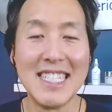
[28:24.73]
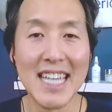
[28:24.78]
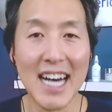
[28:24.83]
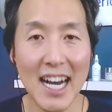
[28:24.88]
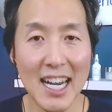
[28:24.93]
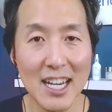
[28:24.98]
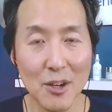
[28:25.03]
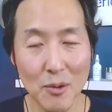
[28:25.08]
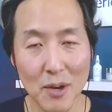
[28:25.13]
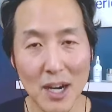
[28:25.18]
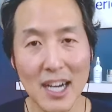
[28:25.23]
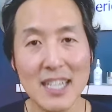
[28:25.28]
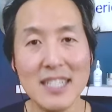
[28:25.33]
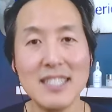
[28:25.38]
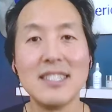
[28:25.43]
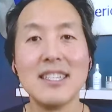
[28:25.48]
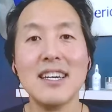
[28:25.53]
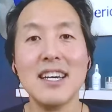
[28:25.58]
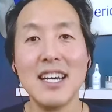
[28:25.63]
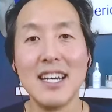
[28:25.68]
diet
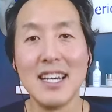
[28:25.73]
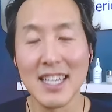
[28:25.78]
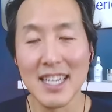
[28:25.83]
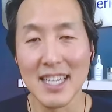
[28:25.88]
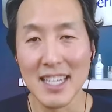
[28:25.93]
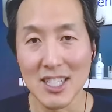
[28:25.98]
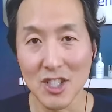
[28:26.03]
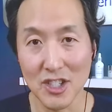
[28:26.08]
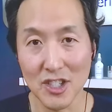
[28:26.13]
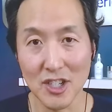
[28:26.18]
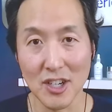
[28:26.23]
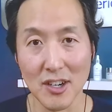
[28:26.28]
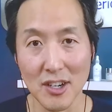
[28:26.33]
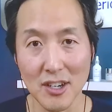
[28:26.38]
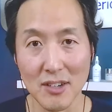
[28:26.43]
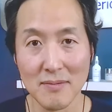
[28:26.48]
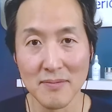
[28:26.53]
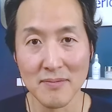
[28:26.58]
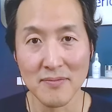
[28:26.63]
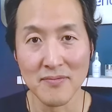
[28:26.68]
wise is
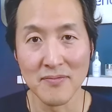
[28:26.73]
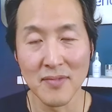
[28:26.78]
sugar.